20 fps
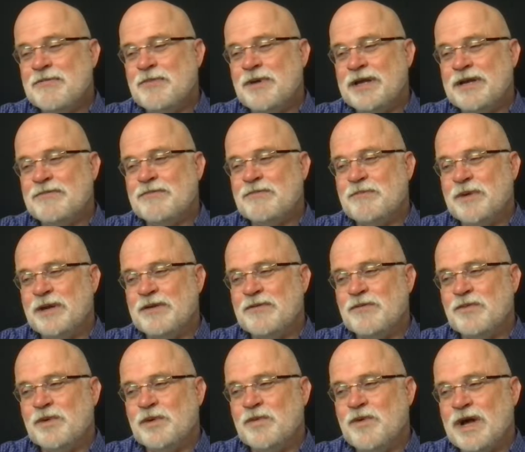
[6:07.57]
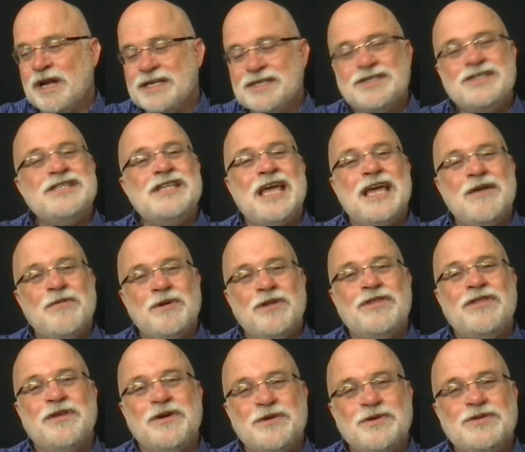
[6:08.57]
but we want to stay
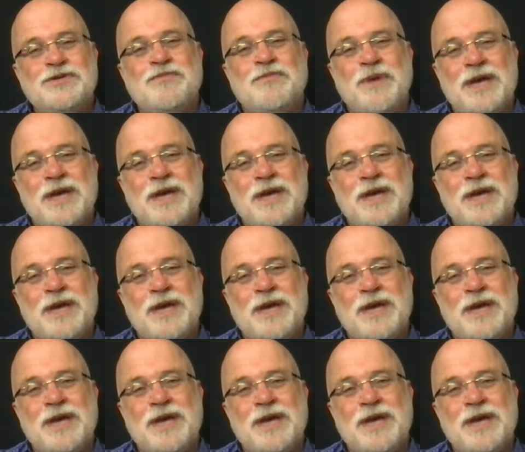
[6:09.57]
with those